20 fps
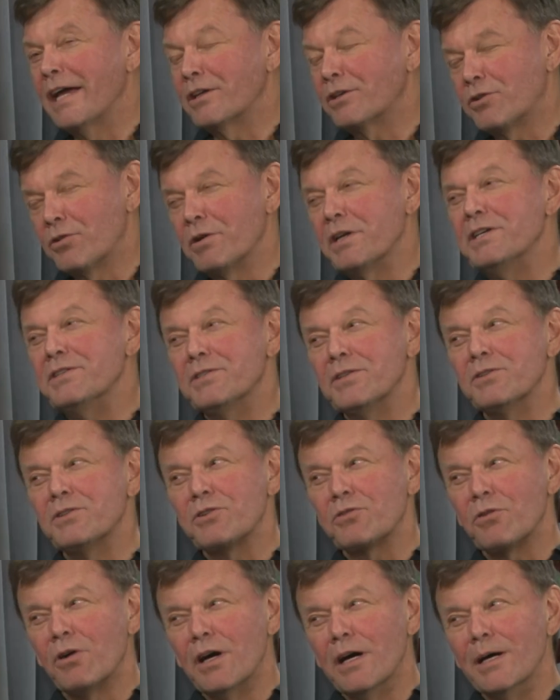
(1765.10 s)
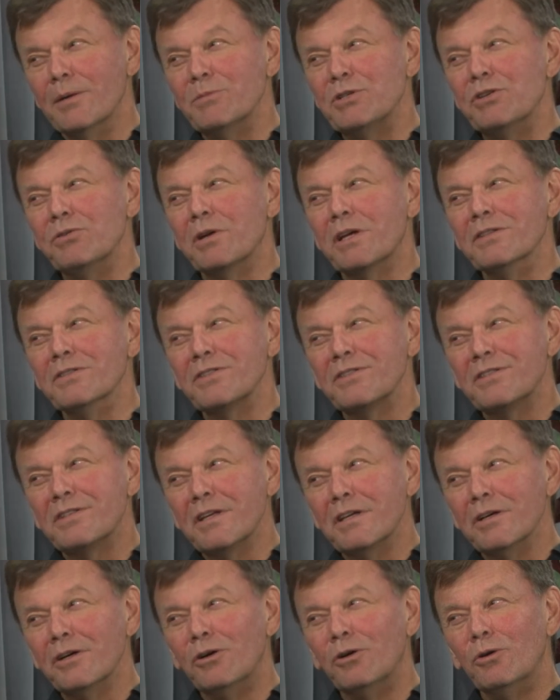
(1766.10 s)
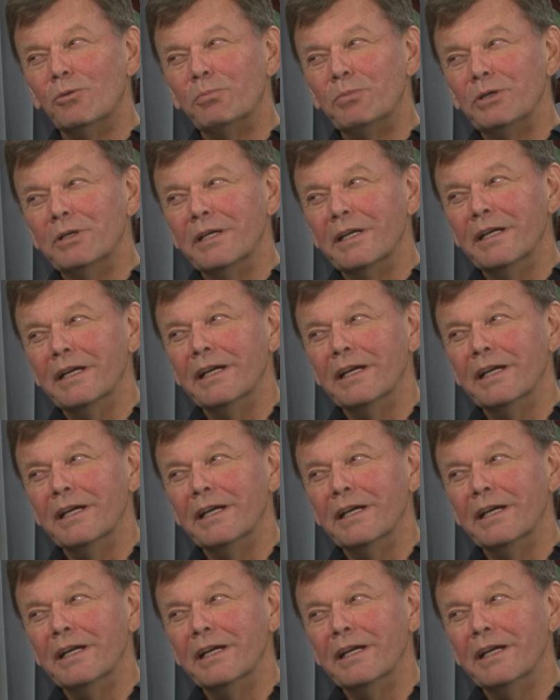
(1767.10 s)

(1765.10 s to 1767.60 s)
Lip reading: trees and shrubs, you can still put in.